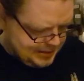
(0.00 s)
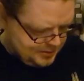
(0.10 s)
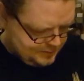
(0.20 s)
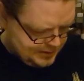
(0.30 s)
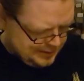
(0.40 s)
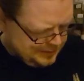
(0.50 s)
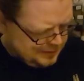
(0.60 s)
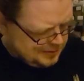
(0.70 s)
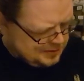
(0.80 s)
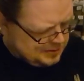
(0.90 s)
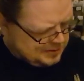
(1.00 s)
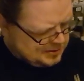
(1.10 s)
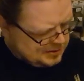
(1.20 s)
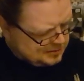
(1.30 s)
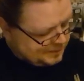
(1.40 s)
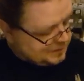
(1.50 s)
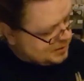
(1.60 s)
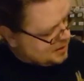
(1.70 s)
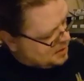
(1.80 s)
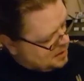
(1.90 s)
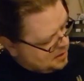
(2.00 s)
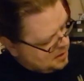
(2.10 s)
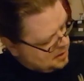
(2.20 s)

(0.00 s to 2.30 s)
on rather than, I'll have to check that.